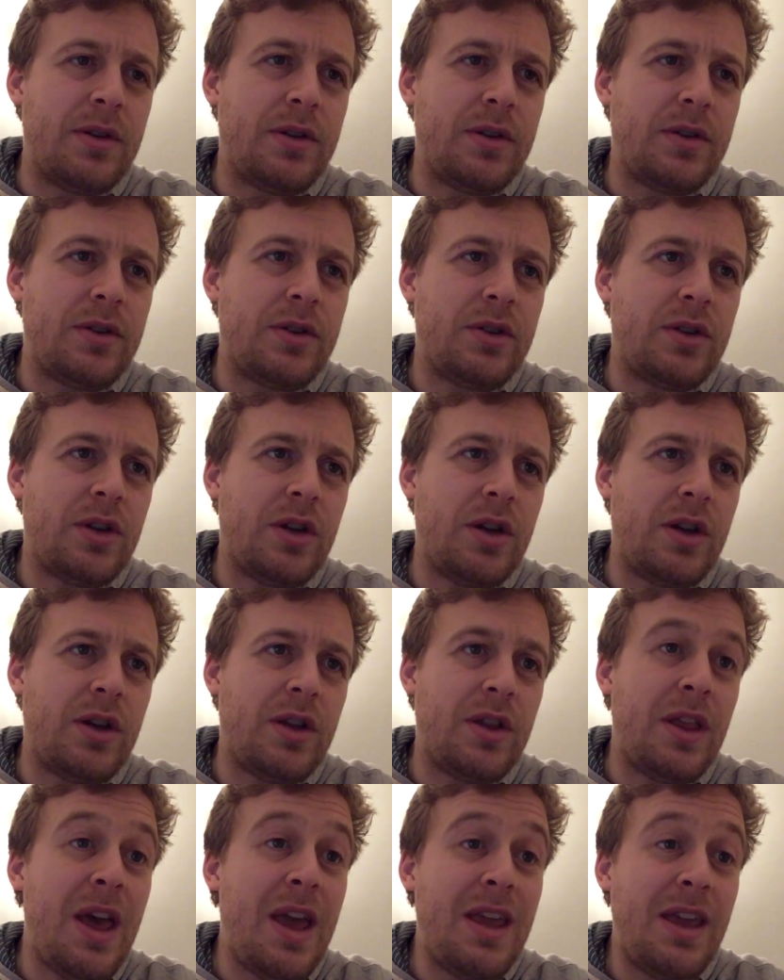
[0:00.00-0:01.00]
So
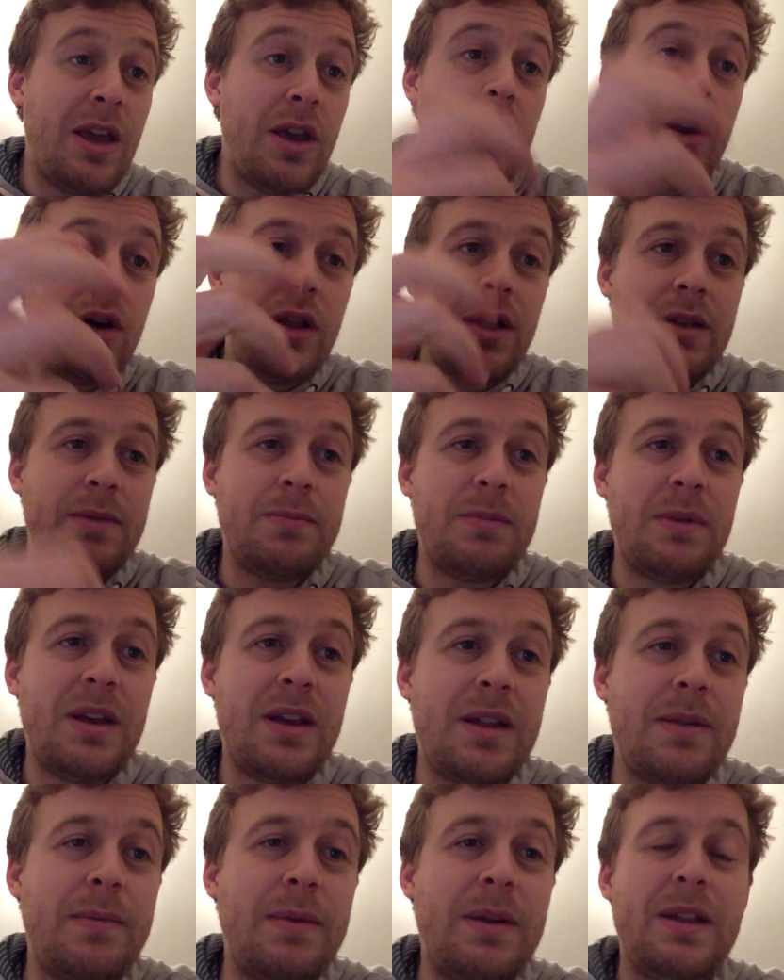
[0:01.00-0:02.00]
there you go. There's
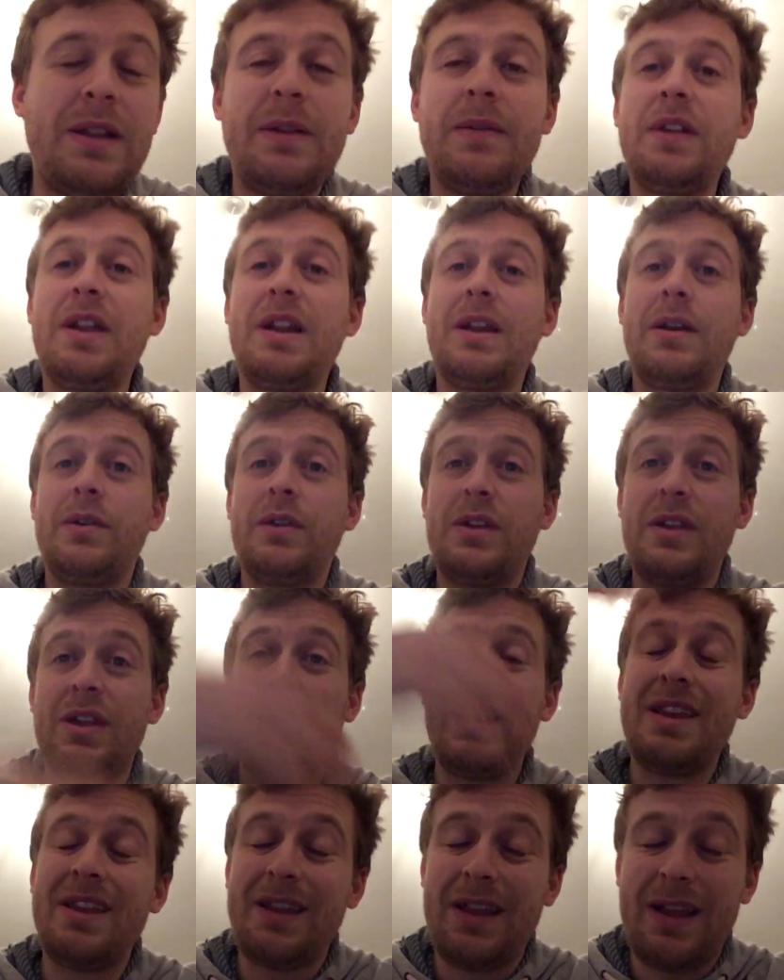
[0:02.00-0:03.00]
now you
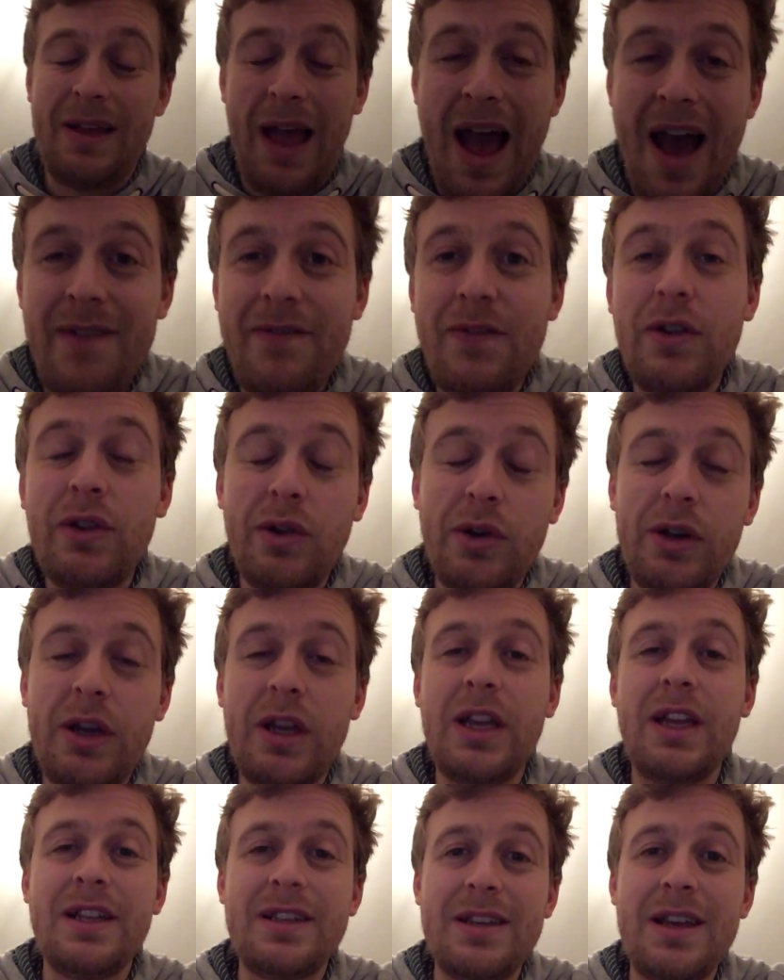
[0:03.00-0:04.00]
think, have a look
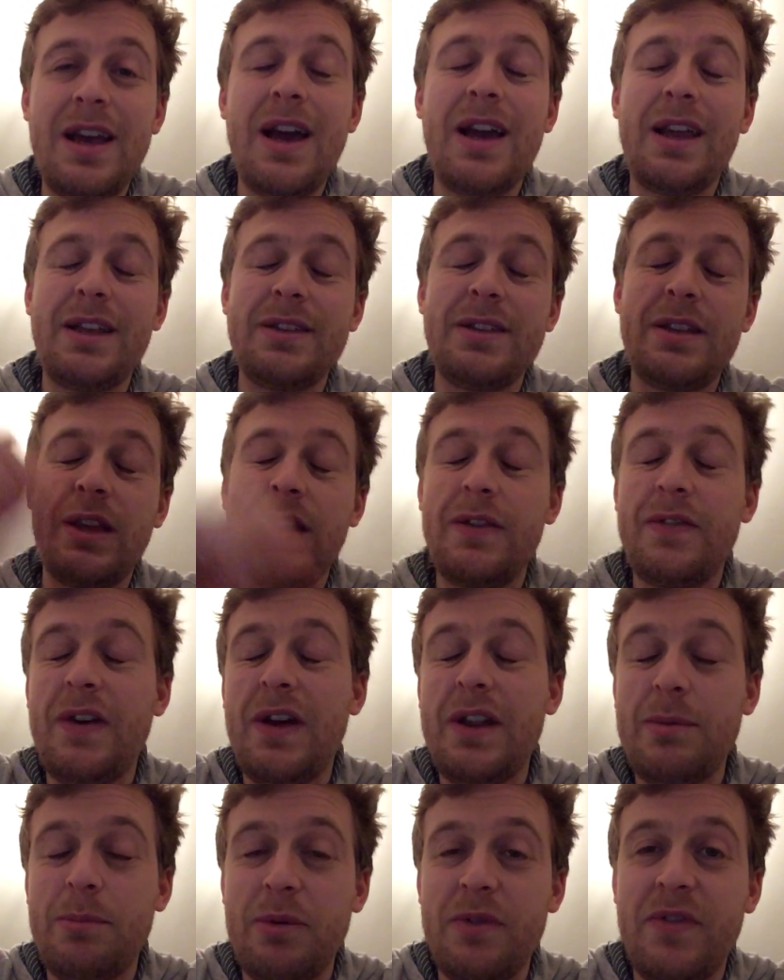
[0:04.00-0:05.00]
at your targets that you've
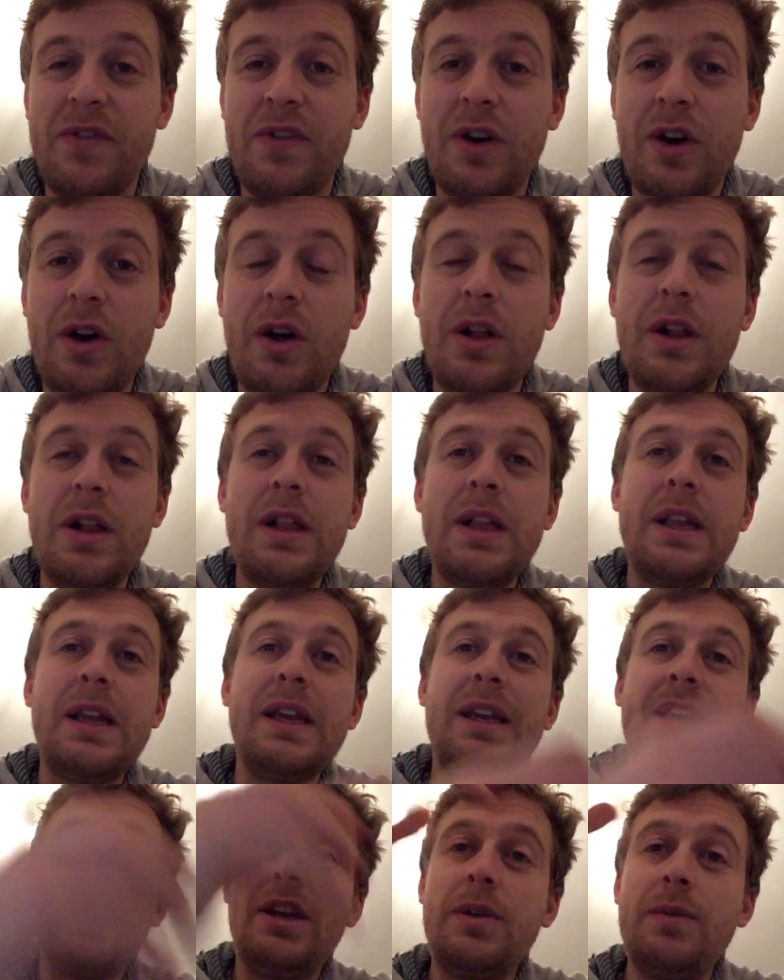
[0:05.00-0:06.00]
had before.
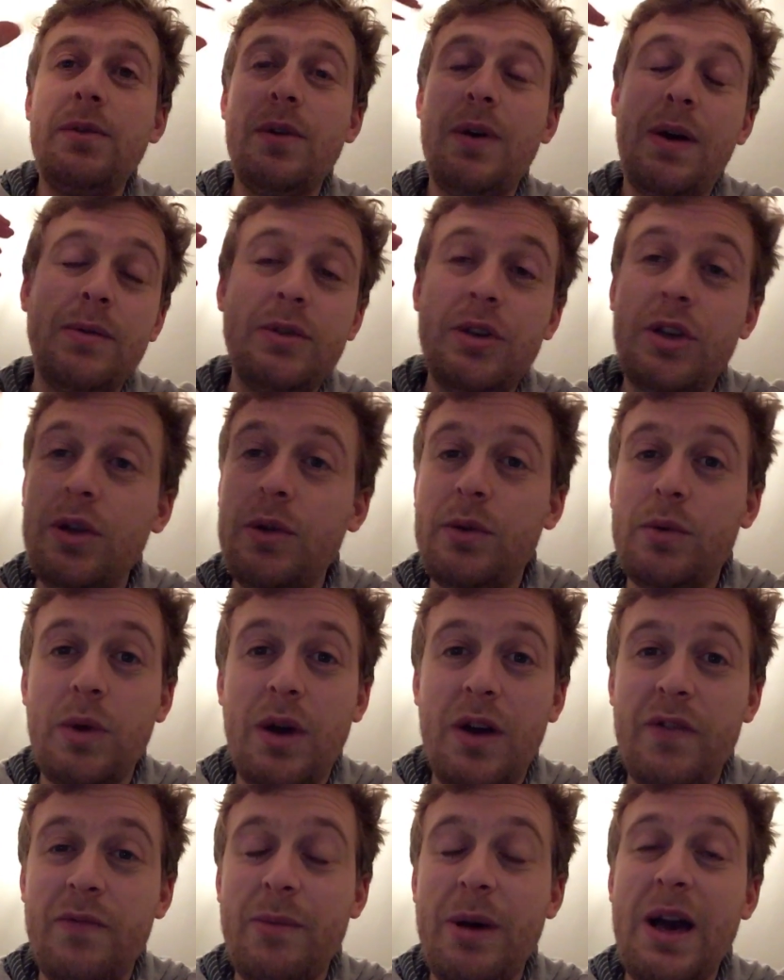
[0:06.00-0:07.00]
You know how to do
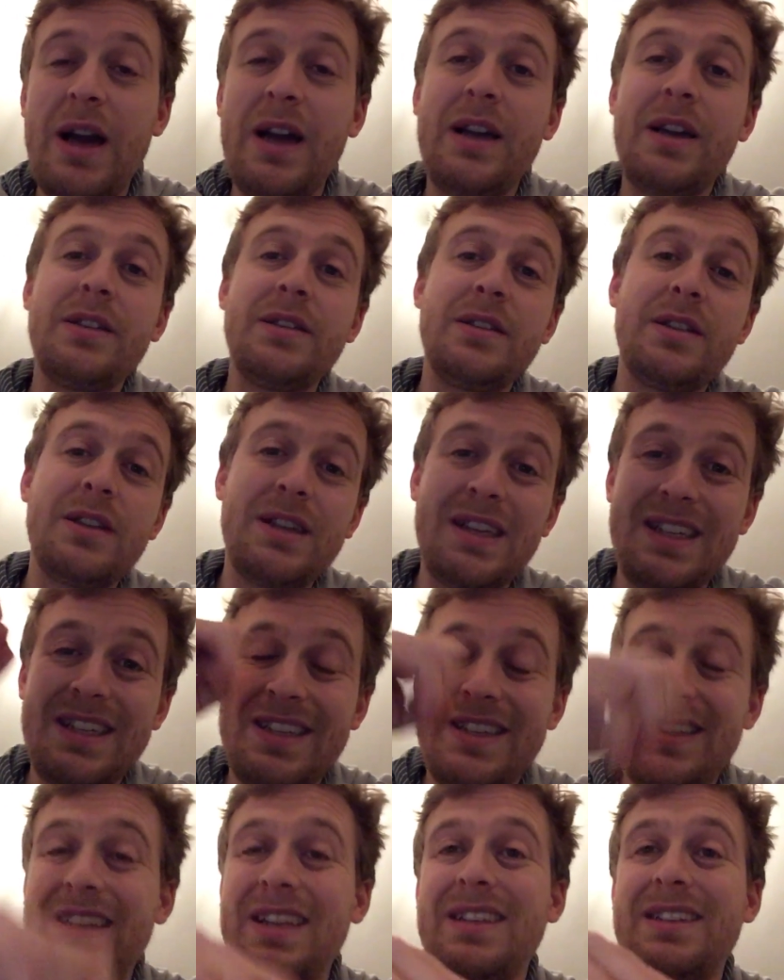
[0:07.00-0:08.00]
12 markers and
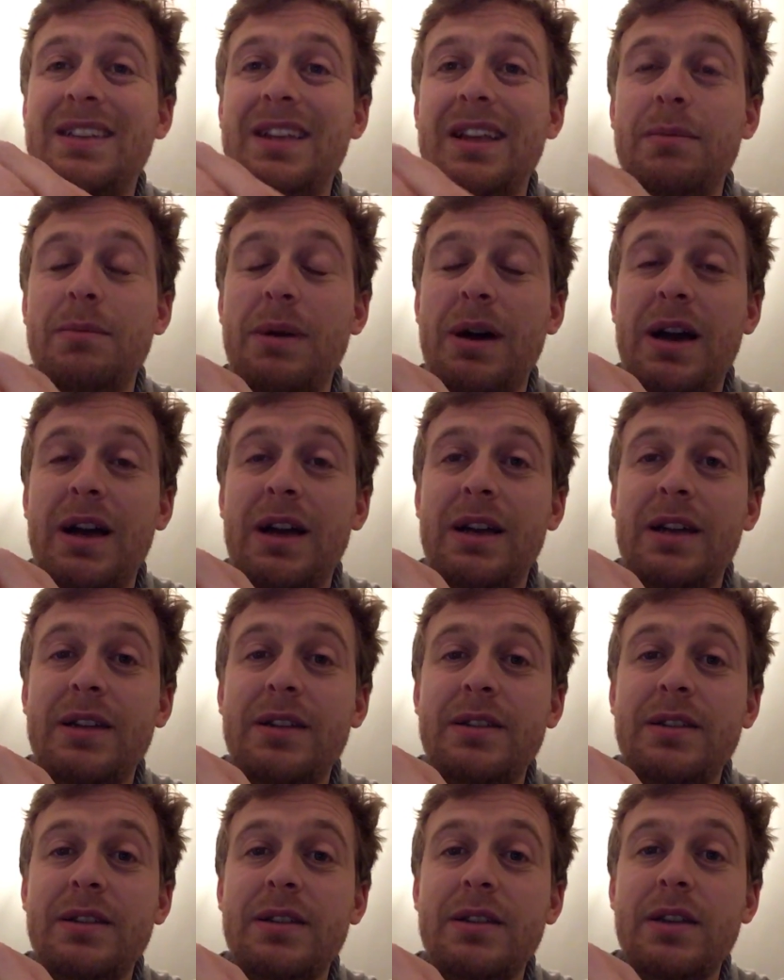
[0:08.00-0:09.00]
16
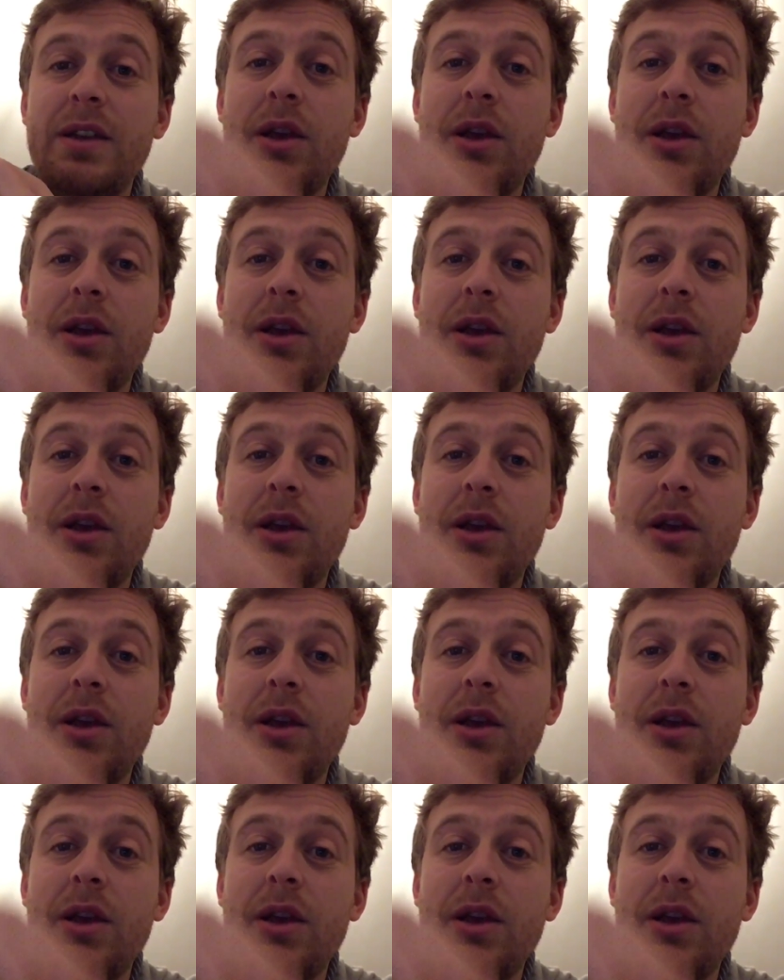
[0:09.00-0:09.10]
markers.